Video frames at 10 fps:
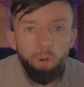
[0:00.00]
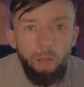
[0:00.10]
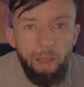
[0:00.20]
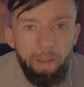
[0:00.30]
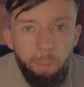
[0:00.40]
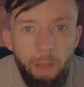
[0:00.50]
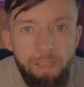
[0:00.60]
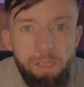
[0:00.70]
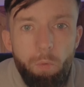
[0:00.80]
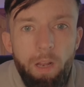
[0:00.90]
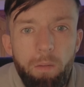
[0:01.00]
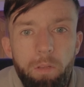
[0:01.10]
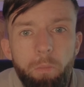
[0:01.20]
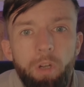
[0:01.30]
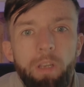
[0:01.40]
Hola, pasa? Welcome
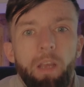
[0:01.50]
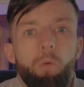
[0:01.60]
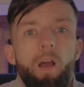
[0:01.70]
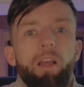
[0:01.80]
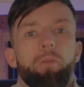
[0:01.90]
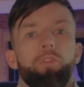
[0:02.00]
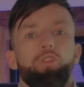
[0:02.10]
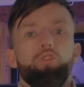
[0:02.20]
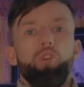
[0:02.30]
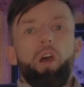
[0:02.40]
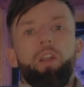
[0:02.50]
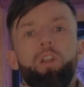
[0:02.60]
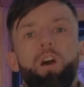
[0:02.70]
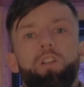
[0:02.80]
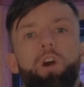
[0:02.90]
to Monday and welcome to
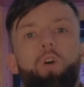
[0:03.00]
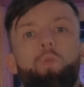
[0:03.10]
another